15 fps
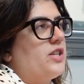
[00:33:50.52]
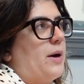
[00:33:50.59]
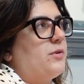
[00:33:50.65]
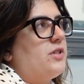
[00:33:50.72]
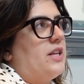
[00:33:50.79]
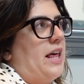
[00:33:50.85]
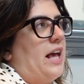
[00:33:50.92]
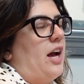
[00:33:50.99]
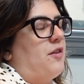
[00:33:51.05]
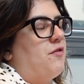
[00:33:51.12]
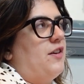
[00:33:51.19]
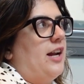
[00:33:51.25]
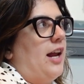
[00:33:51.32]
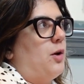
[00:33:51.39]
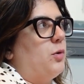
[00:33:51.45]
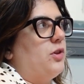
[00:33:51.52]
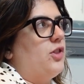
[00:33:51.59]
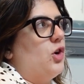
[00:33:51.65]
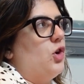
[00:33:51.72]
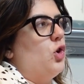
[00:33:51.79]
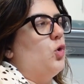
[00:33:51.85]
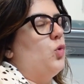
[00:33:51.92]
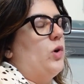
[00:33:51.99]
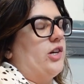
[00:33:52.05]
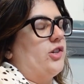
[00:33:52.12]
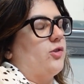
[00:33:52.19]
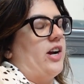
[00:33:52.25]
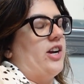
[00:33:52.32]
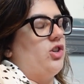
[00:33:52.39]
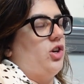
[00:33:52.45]
that was the thing, I feel like with the new
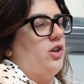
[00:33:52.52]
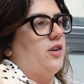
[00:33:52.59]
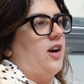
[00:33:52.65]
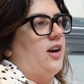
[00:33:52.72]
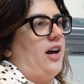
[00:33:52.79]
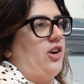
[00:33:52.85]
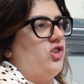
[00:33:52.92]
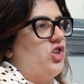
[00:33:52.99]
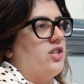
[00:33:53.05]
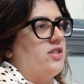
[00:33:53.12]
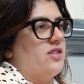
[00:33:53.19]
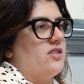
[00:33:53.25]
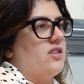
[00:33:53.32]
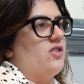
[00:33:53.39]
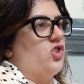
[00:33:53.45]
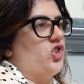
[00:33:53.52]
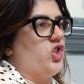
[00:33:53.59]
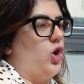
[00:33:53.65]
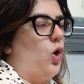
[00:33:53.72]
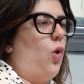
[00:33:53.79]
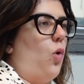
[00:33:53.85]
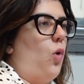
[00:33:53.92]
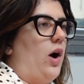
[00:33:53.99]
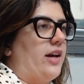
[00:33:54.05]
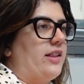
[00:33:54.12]
iteration of the Kardashians as in the show,